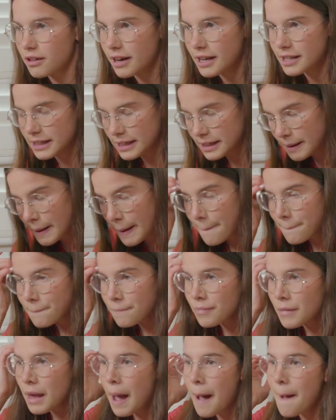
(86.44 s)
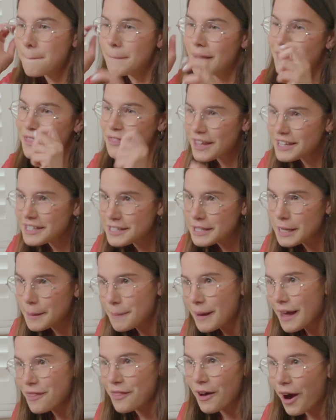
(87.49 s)
crazy. But this is the
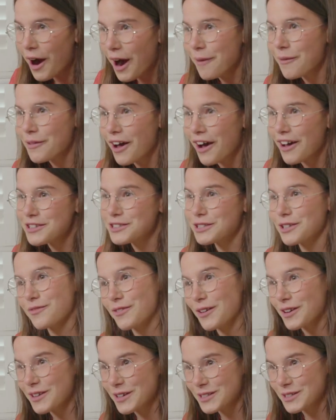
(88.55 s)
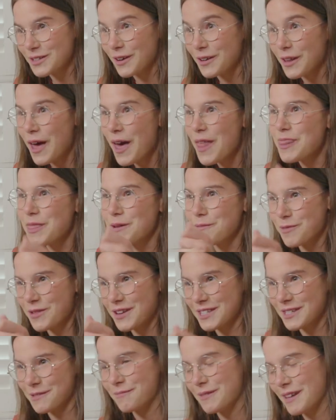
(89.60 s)
bit that I want us to focus on, the
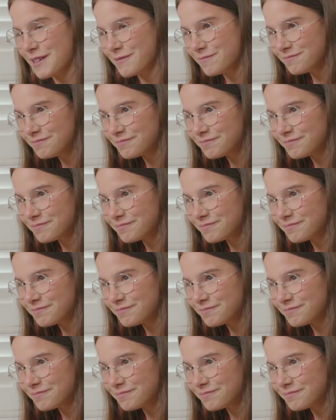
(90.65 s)
prison bit.